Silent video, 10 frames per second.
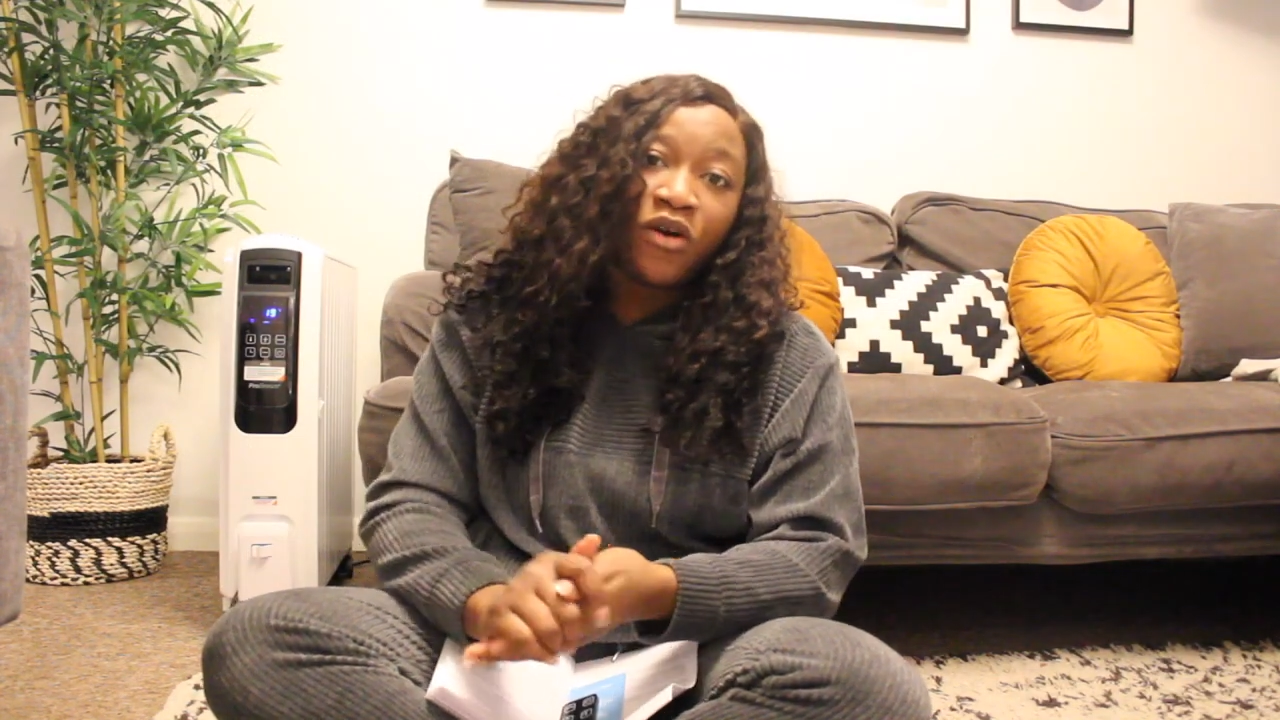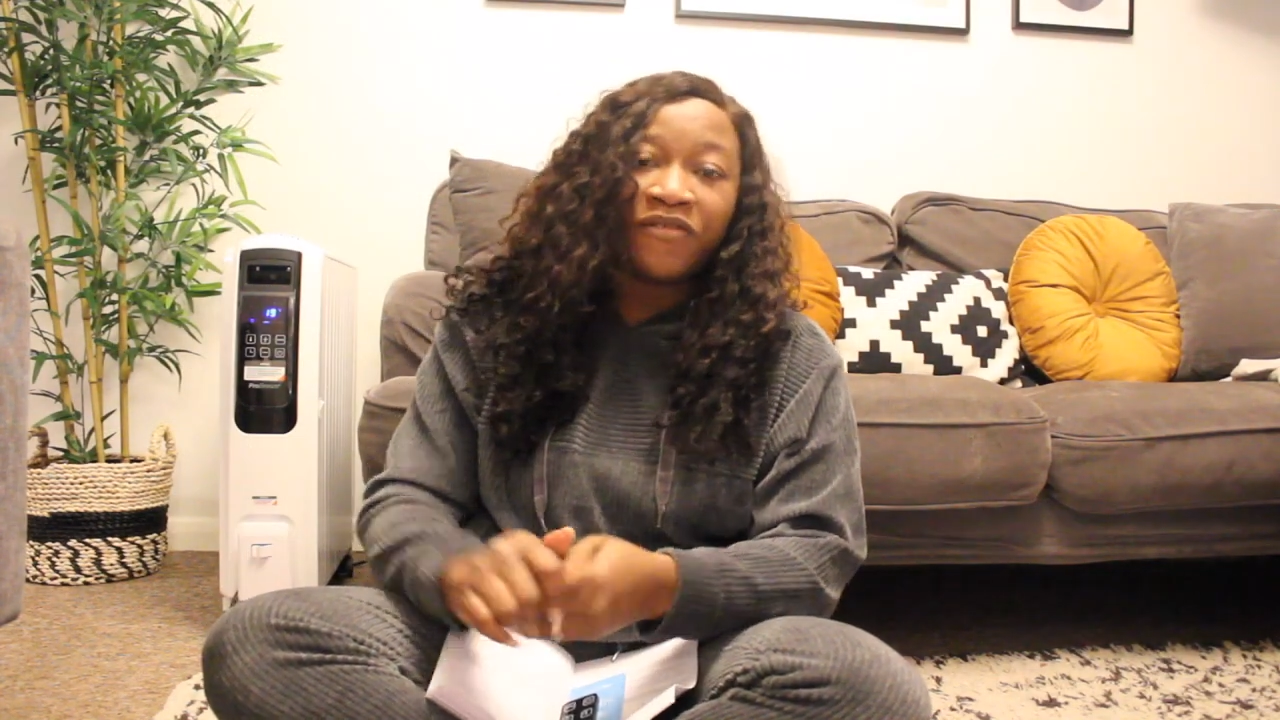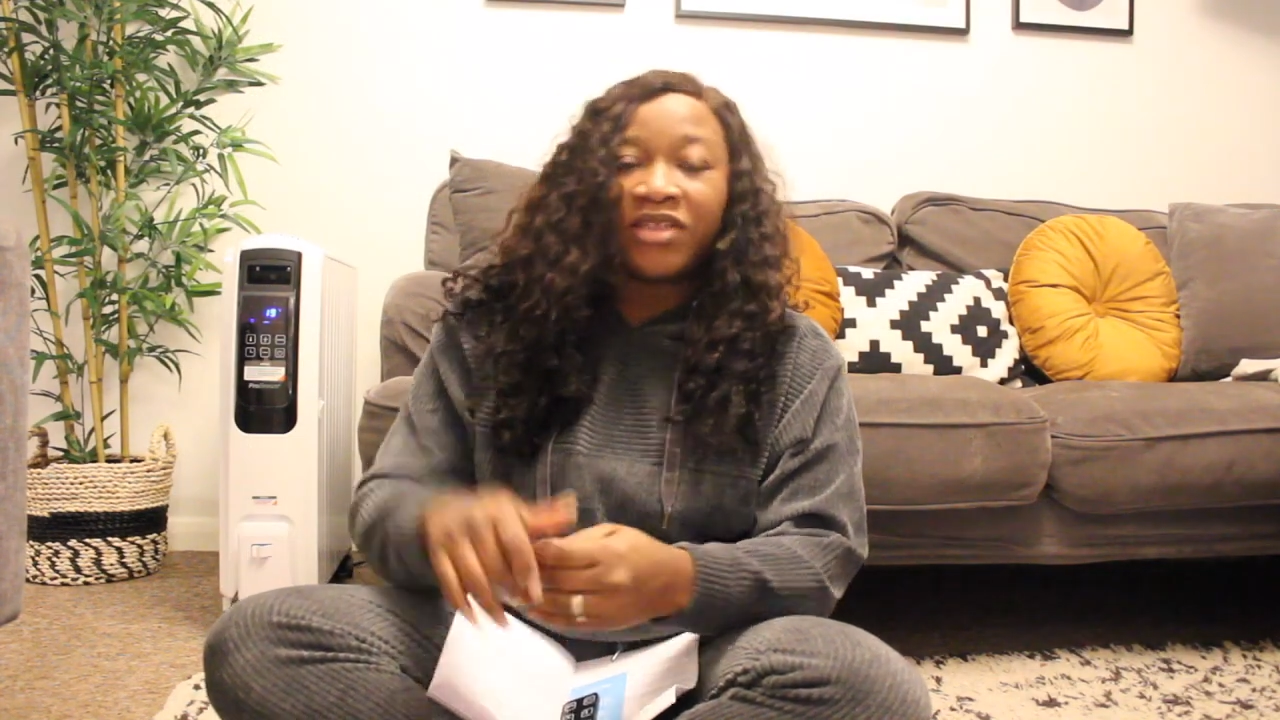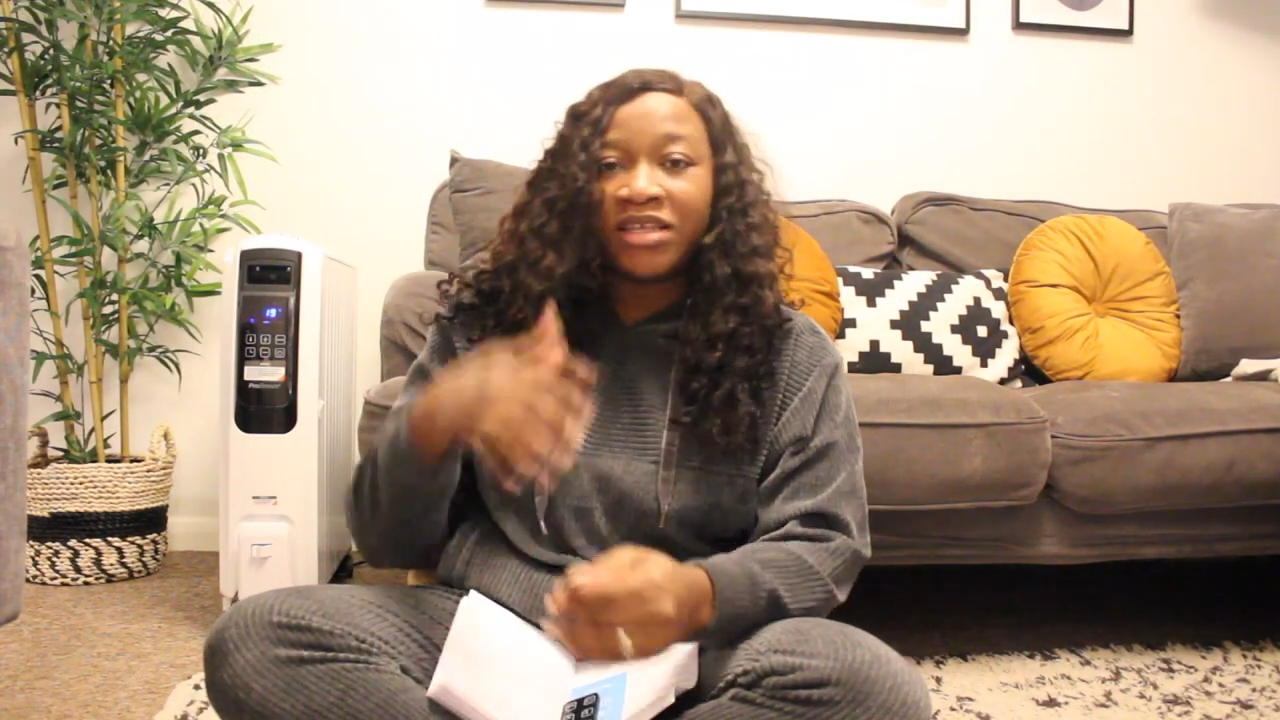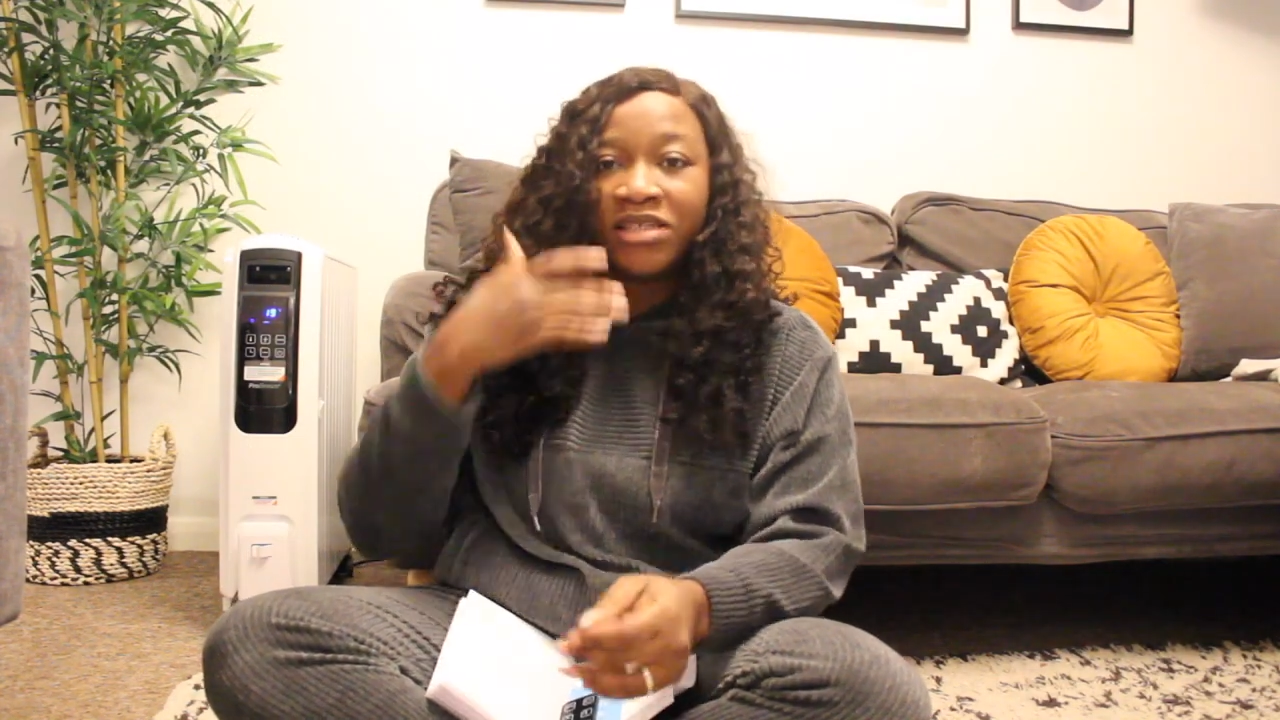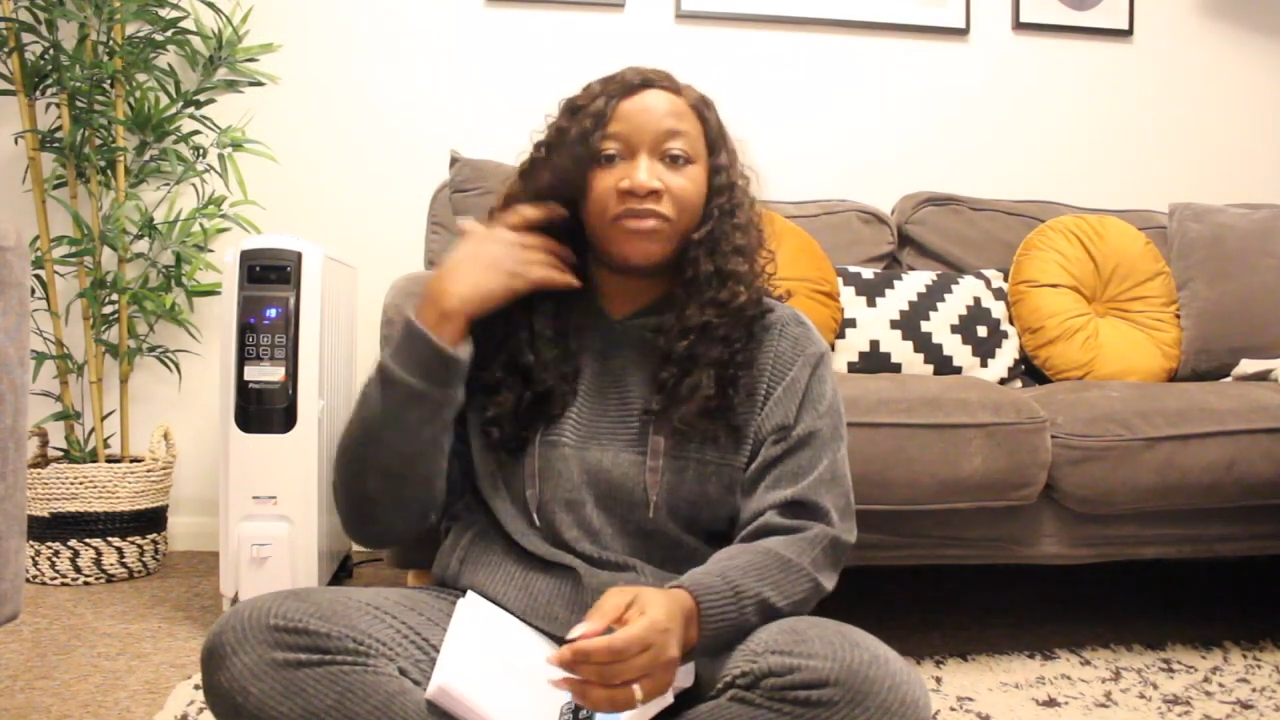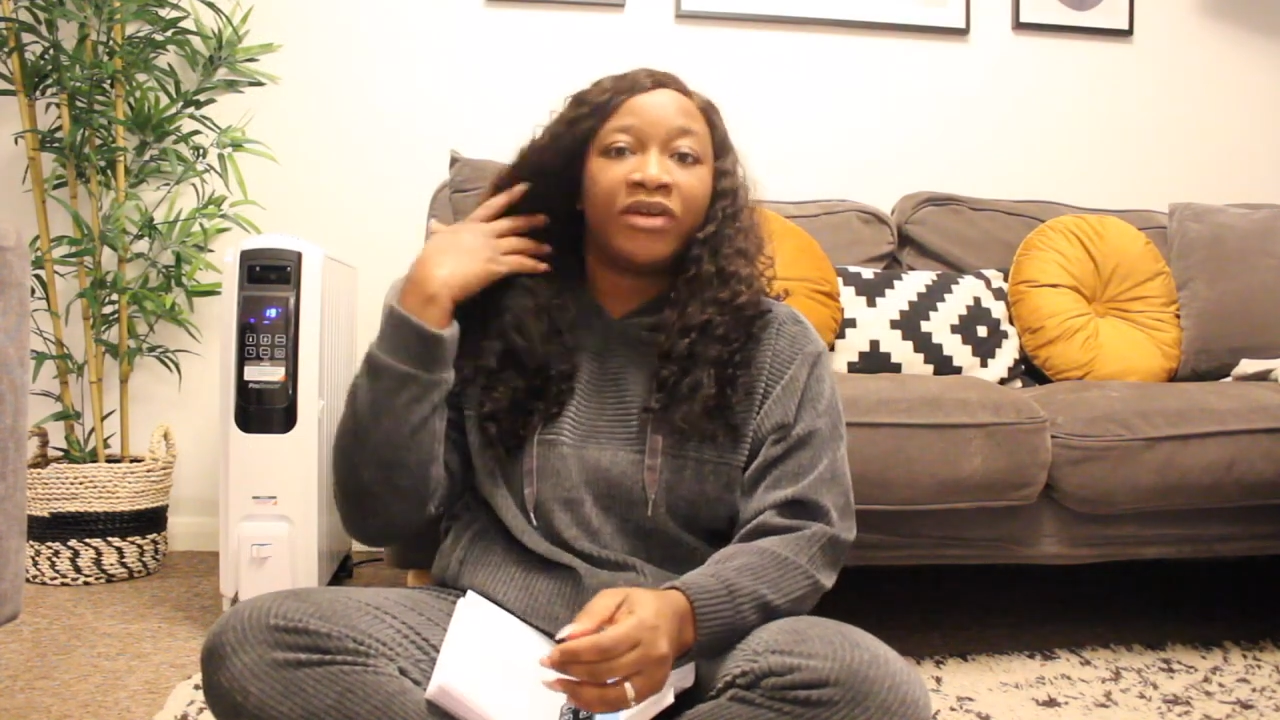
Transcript: of this